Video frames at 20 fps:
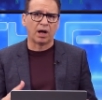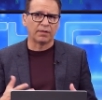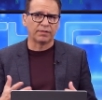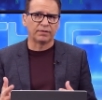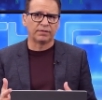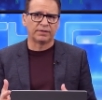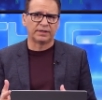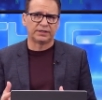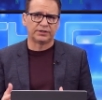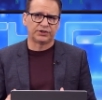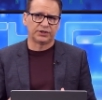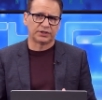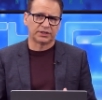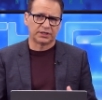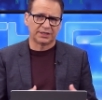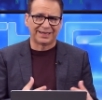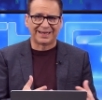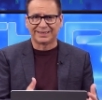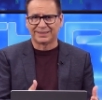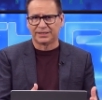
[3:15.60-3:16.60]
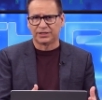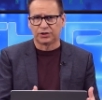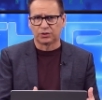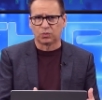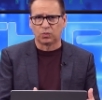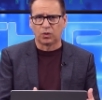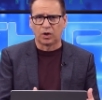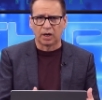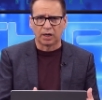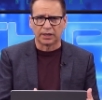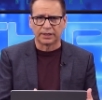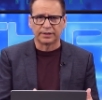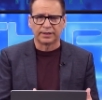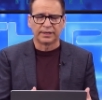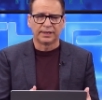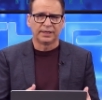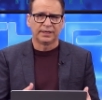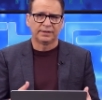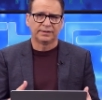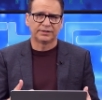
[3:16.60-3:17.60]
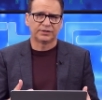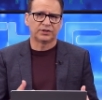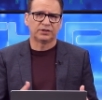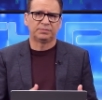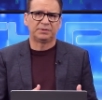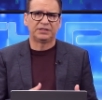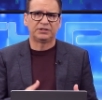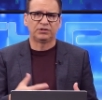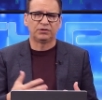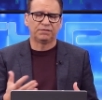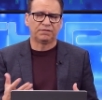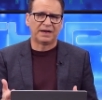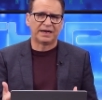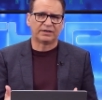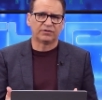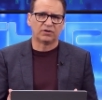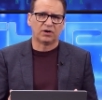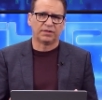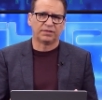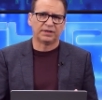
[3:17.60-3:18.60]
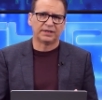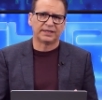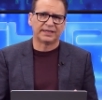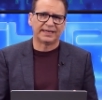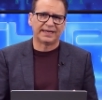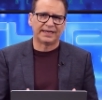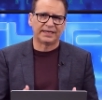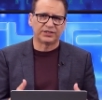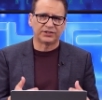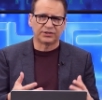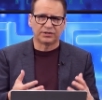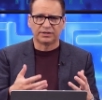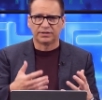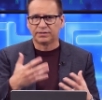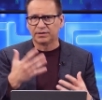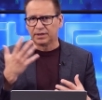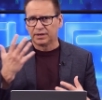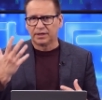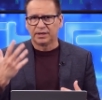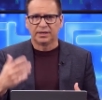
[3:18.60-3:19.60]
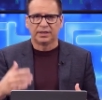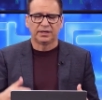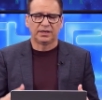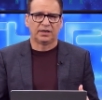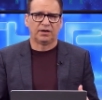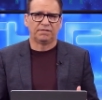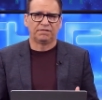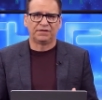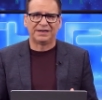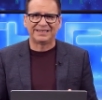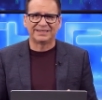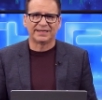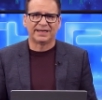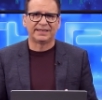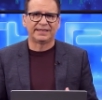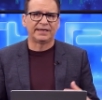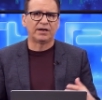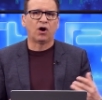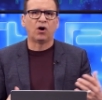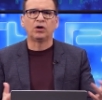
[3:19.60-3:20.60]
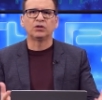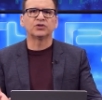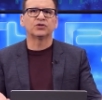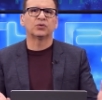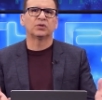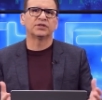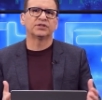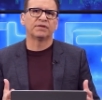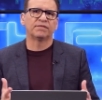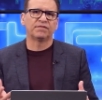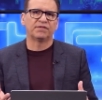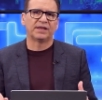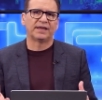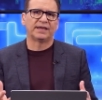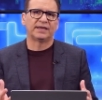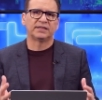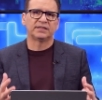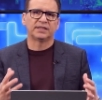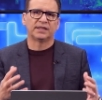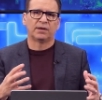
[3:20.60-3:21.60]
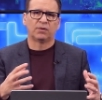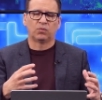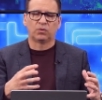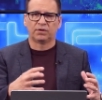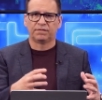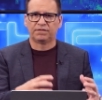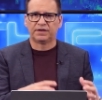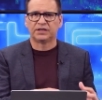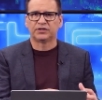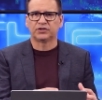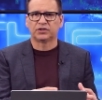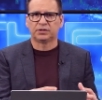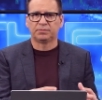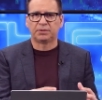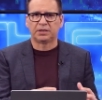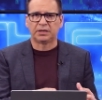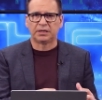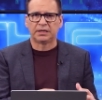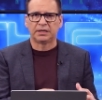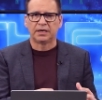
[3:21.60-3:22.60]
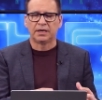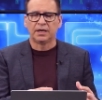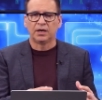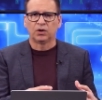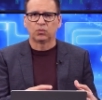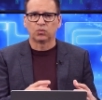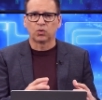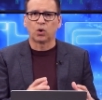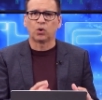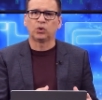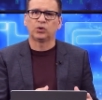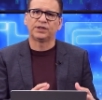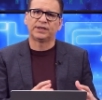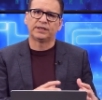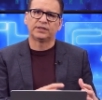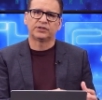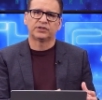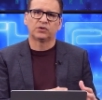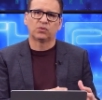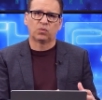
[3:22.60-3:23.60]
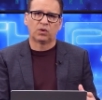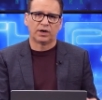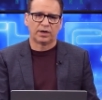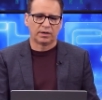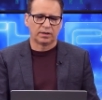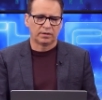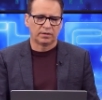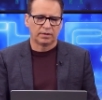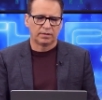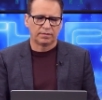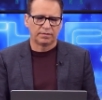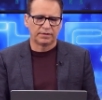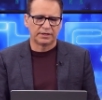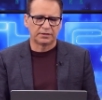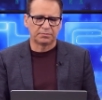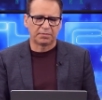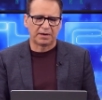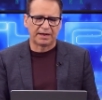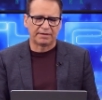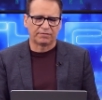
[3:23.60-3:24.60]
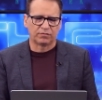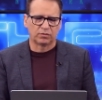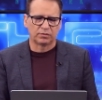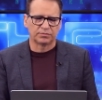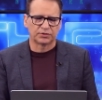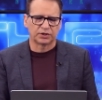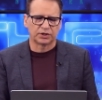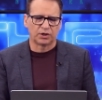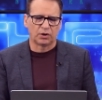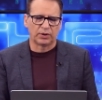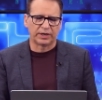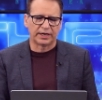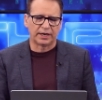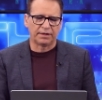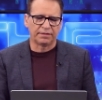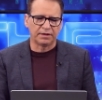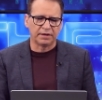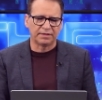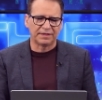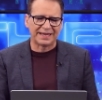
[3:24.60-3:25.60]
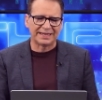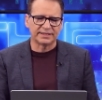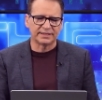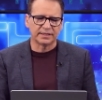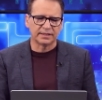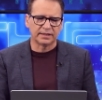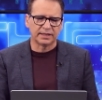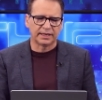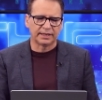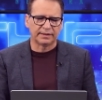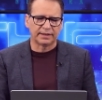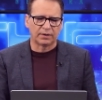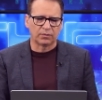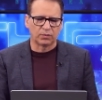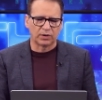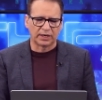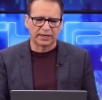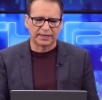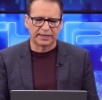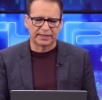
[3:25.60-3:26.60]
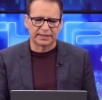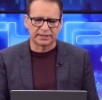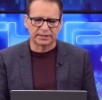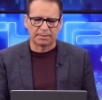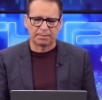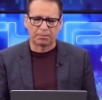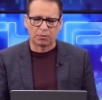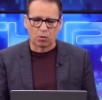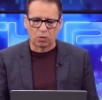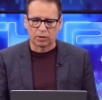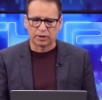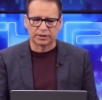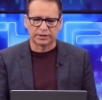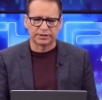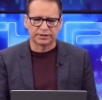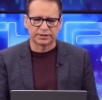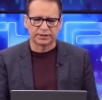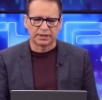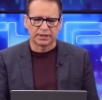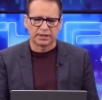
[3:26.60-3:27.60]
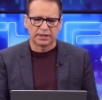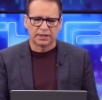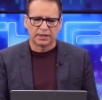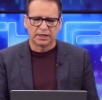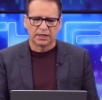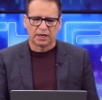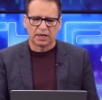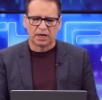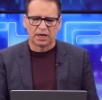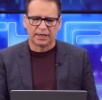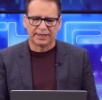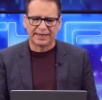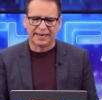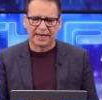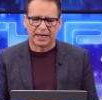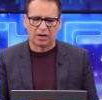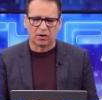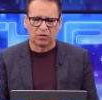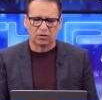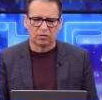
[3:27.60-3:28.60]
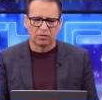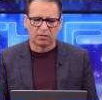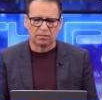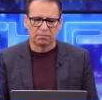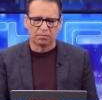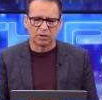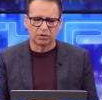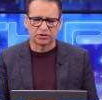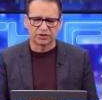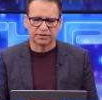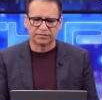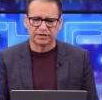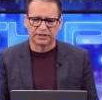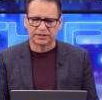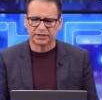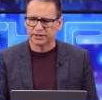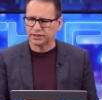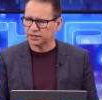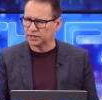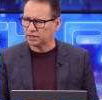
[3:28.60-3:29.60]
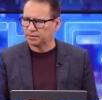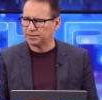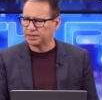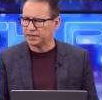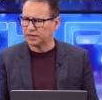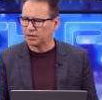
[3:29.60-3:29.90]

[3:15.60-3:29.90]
other than just connecting your wallet. This could be two factor authentication, you know, Face ID, all sorts of things that would eventually be rolled into where these platforms are going. And I think that's the thing that really is important on how most of this is going to be